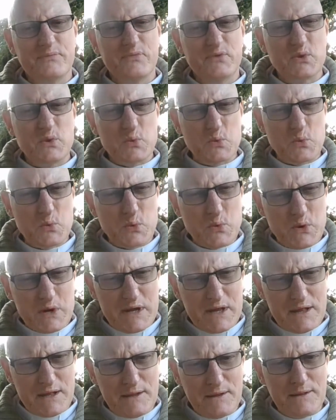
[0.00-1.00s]
The
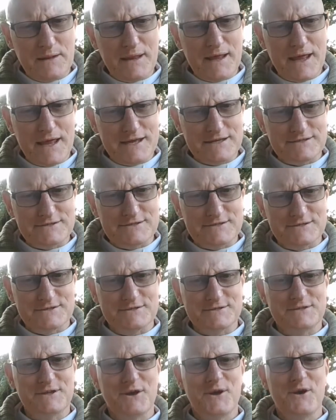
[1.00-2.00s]
real
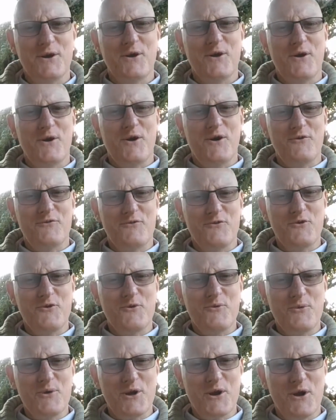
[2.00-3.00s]
essence of
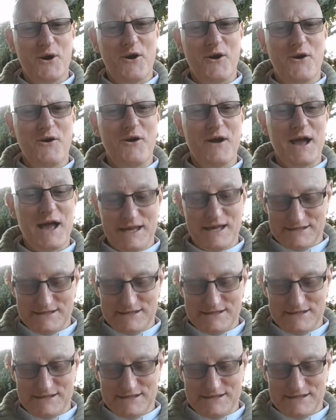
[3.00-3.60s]
who we are